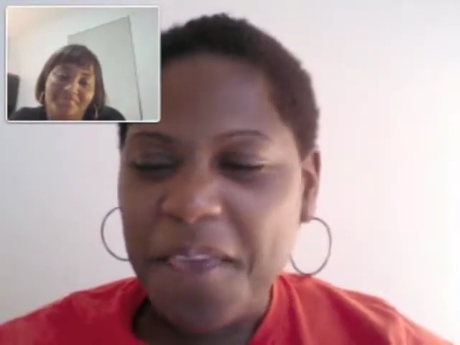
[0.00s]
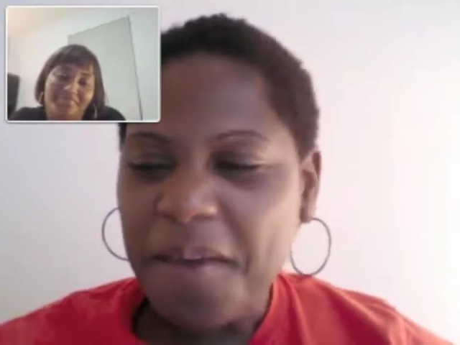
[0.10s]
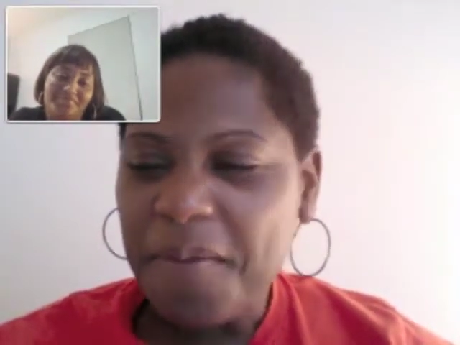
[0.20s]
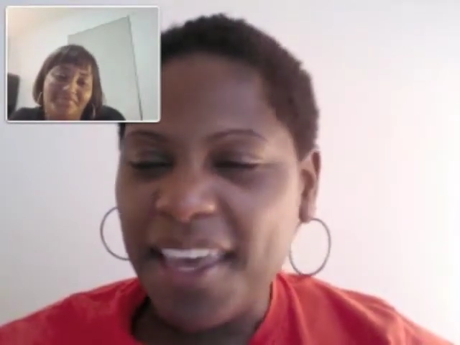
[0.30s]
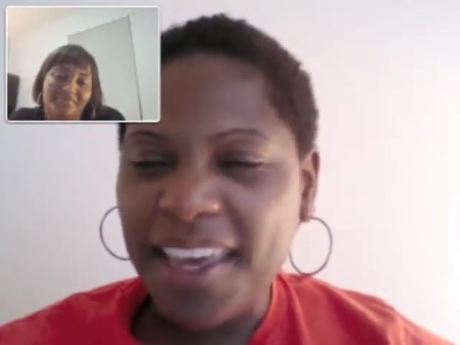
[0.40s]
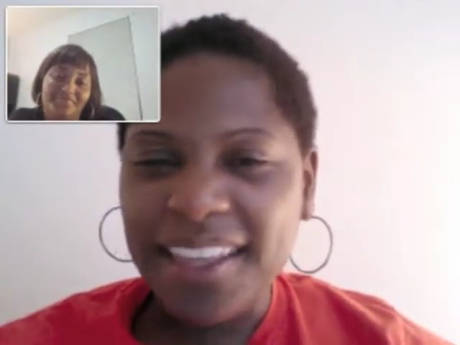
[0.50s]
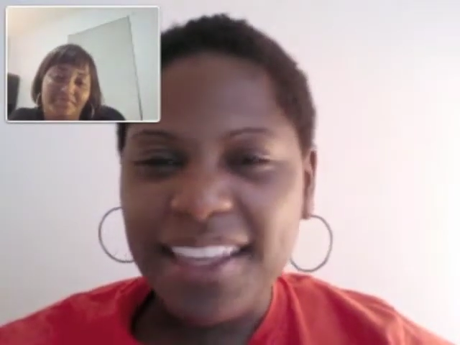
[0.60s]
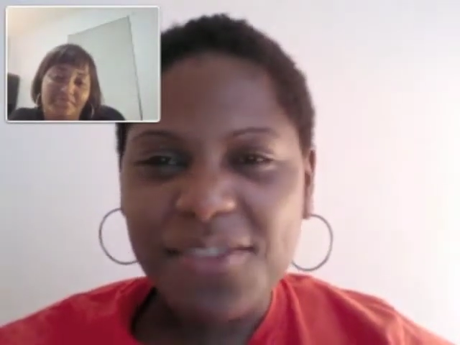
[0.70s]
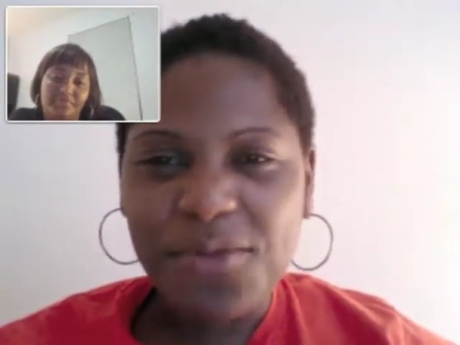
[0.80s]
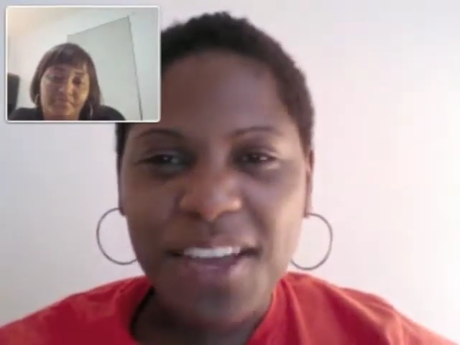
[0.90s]
Speaker 1: Man,
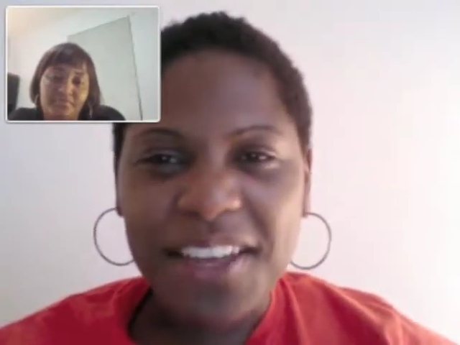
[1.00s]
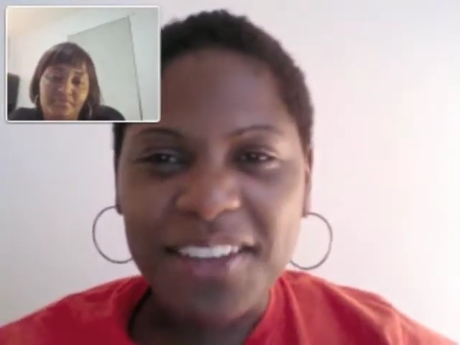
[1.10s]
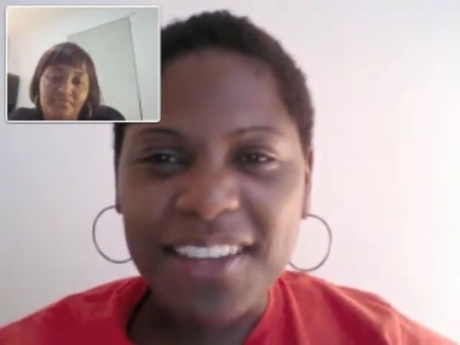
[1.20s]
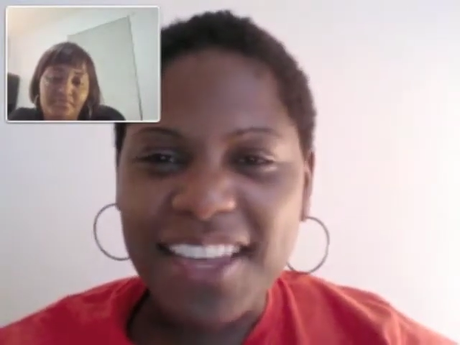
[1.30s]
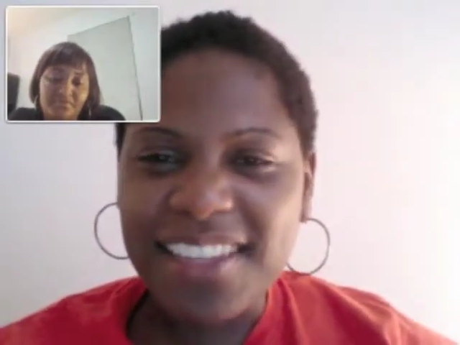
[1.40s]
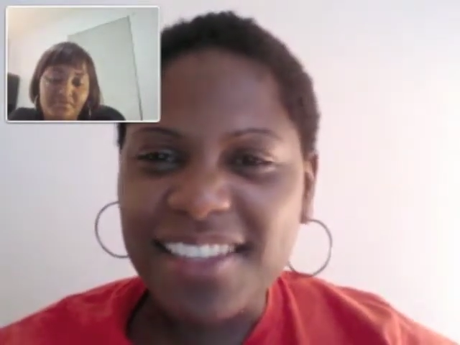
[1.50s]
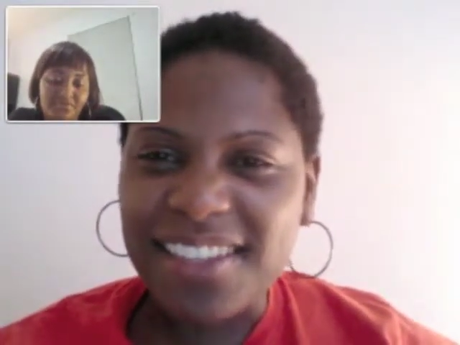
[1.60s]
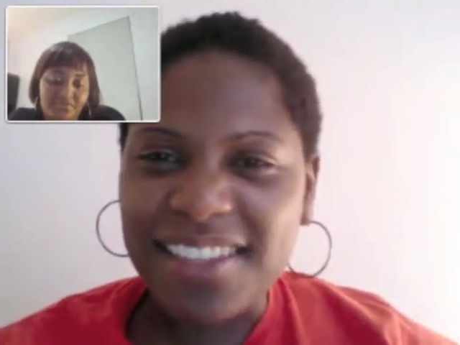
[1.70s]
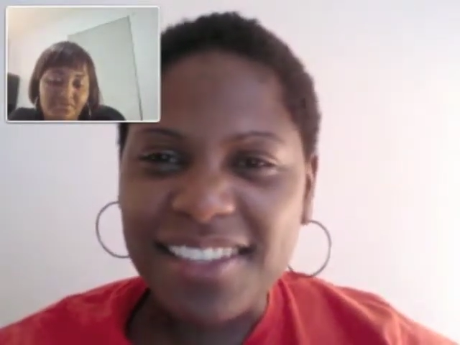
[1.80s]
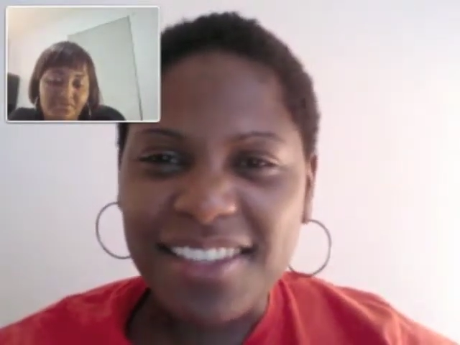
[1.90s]
that's wild. I
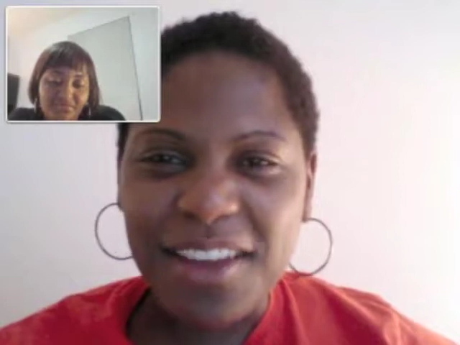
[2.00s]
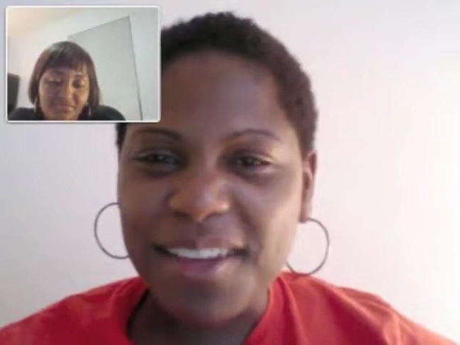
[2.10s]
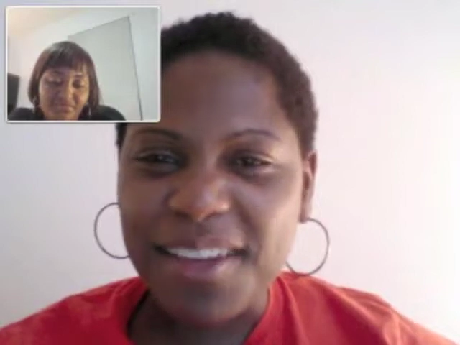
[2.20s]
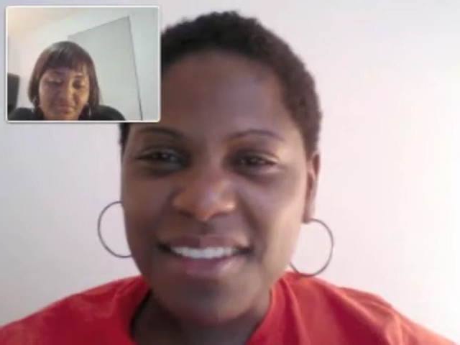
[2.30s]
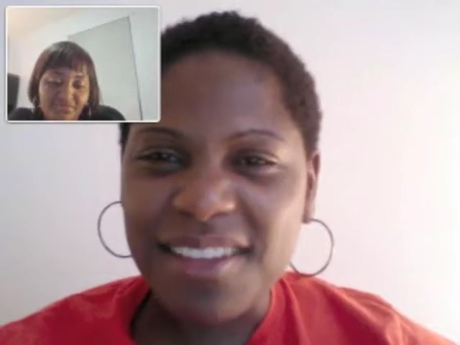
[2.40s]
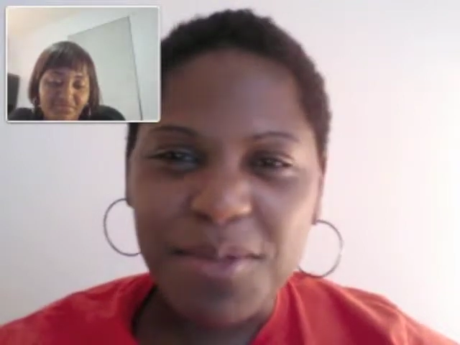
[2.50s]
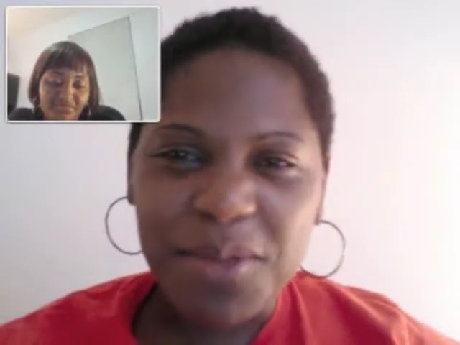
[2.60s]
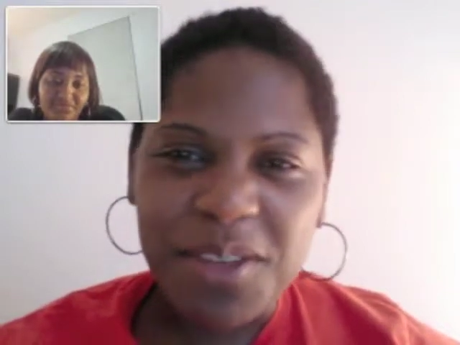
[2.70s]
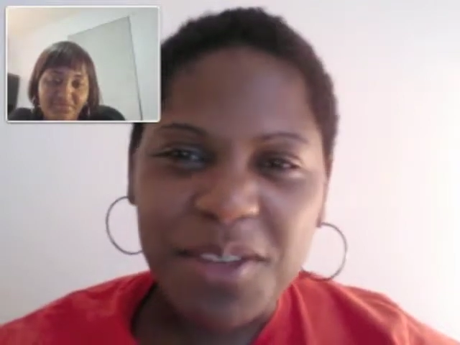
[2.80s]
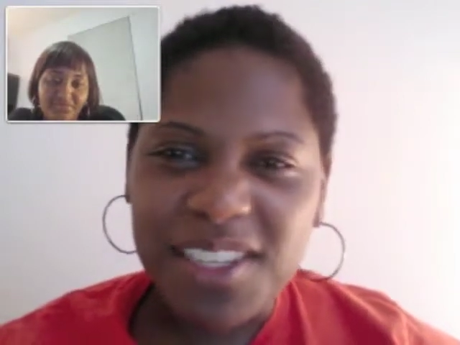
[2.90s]
just thought about something
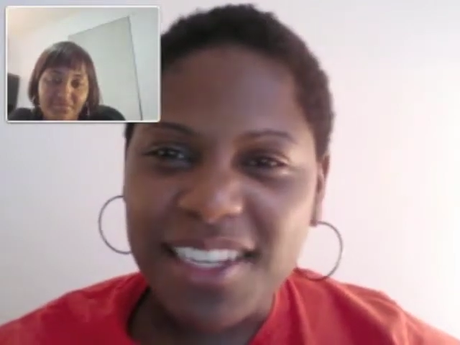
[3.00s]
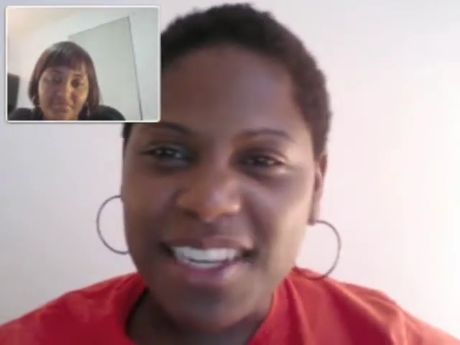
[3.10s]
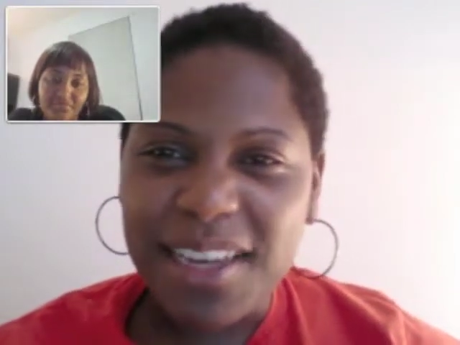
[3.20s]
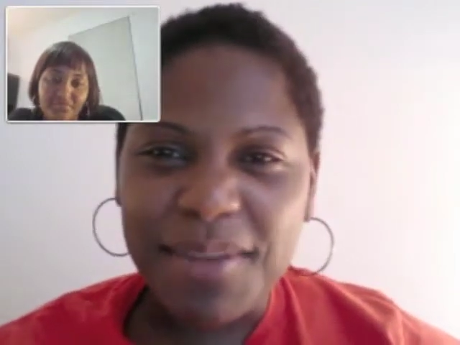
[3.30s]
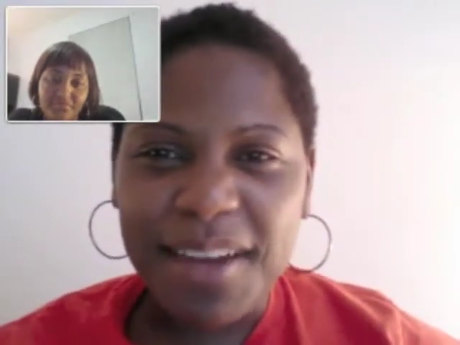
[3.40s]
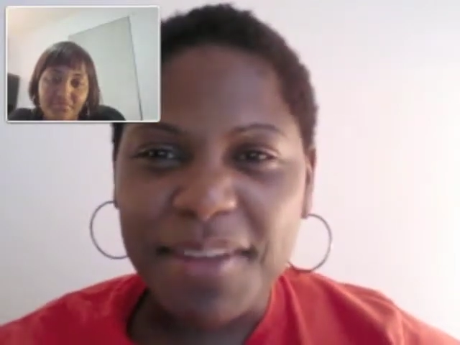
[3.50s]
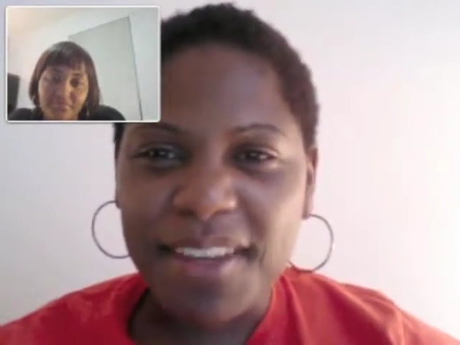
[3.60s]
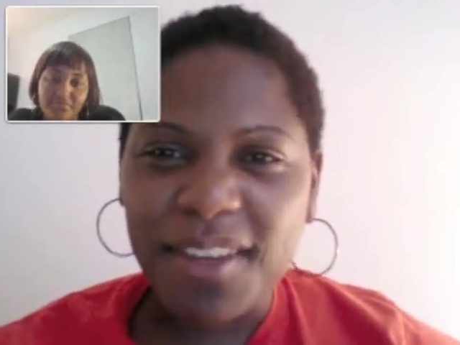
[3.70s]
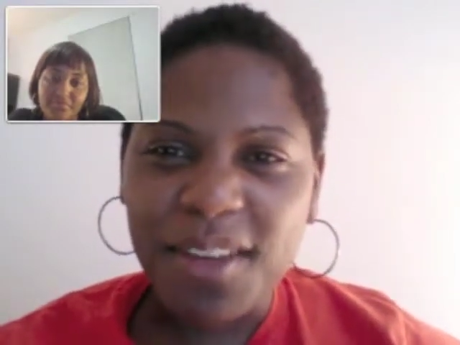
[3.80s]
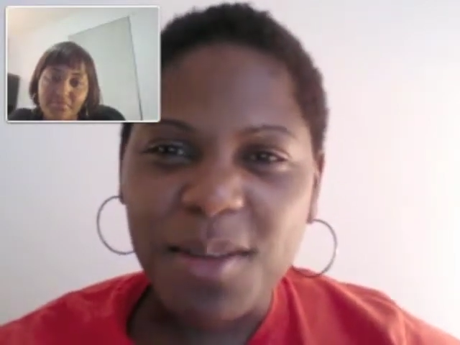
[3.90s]
when you said that, but I'm
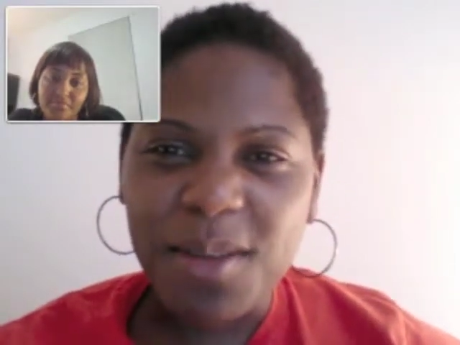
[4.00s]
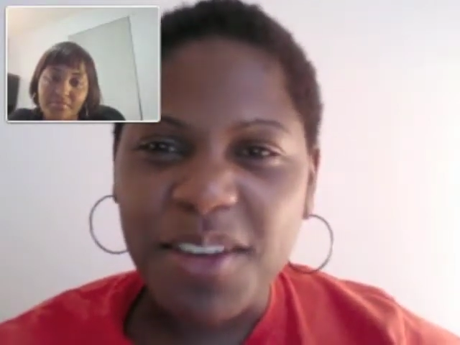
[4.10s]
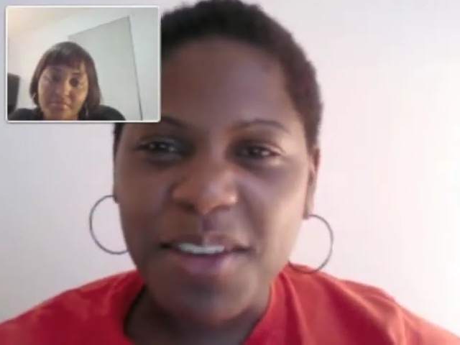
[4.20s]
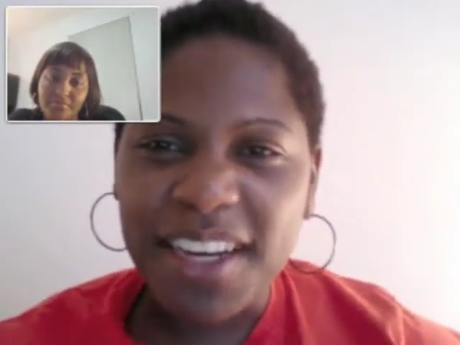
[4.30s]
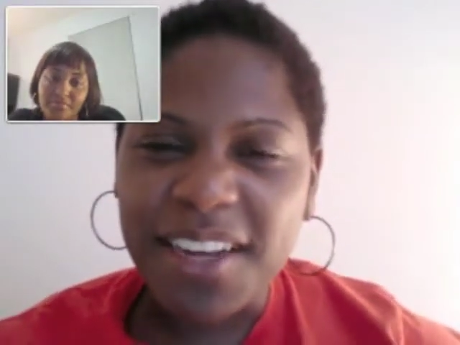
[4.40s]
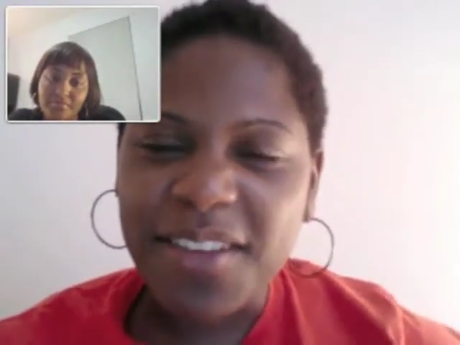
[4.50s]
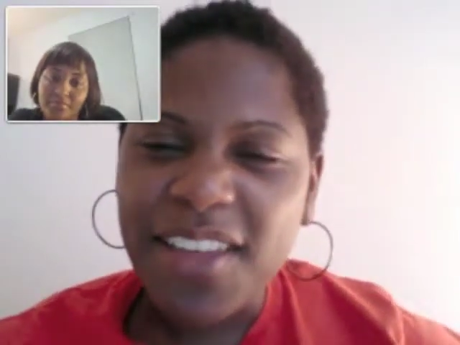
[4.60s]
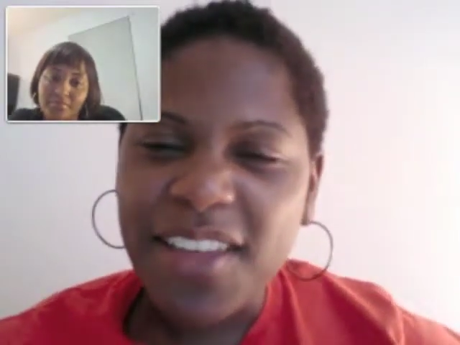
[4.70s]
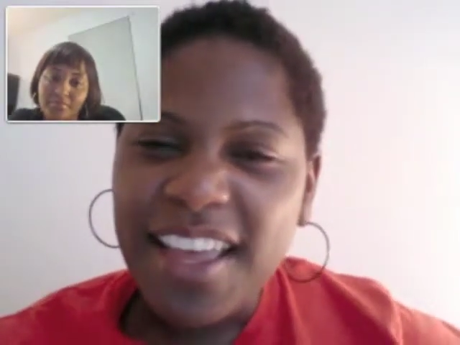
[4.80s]
not going to go there right now.